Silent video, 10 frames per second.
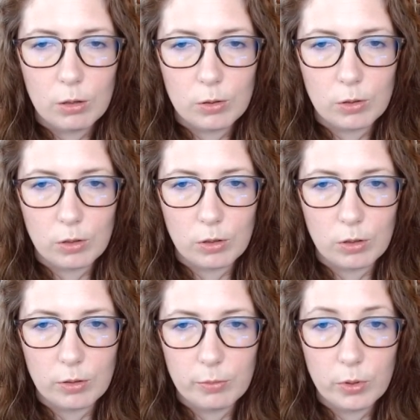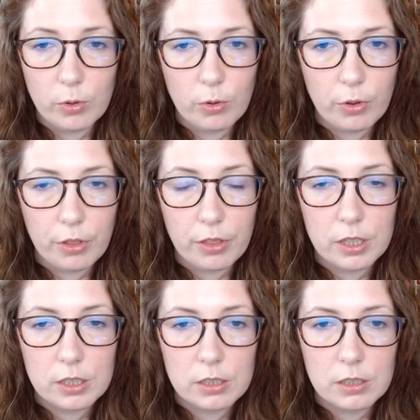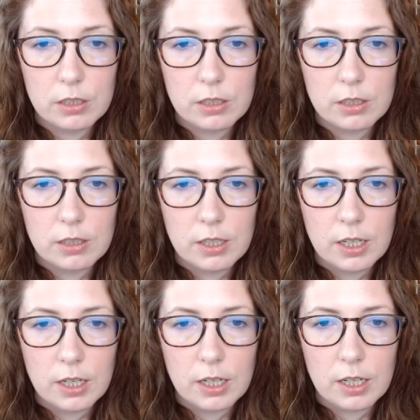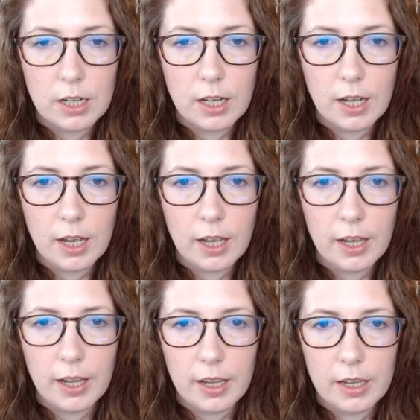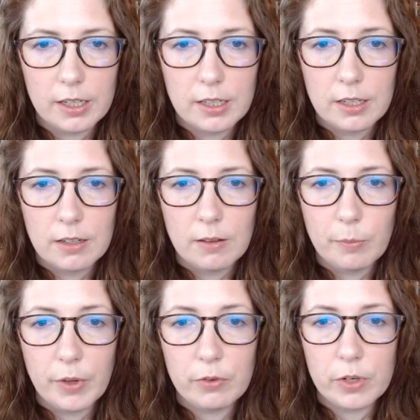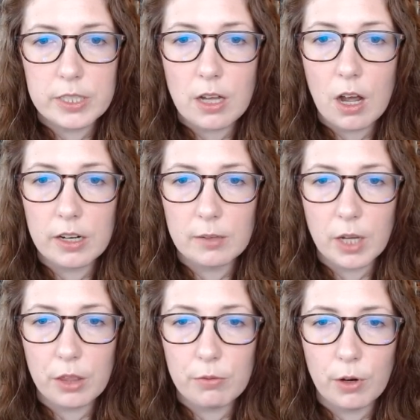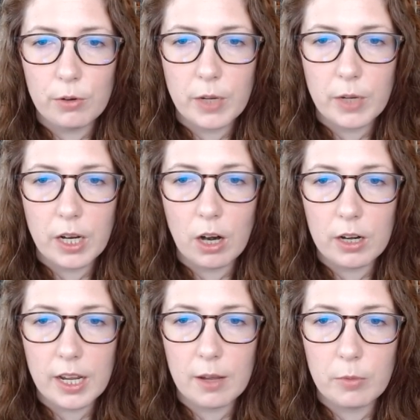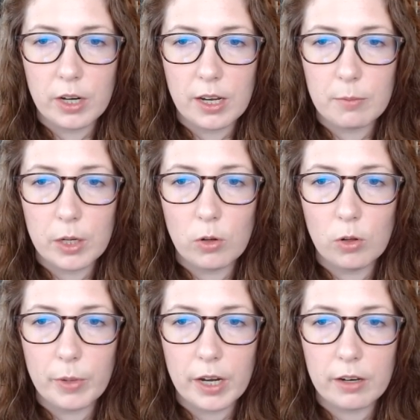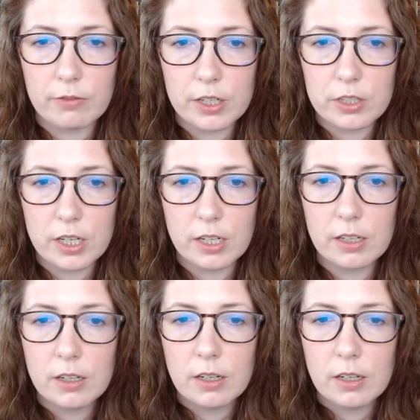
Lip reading: Or both. My voice caught in my throat, my heart hammering and my whole body flushing.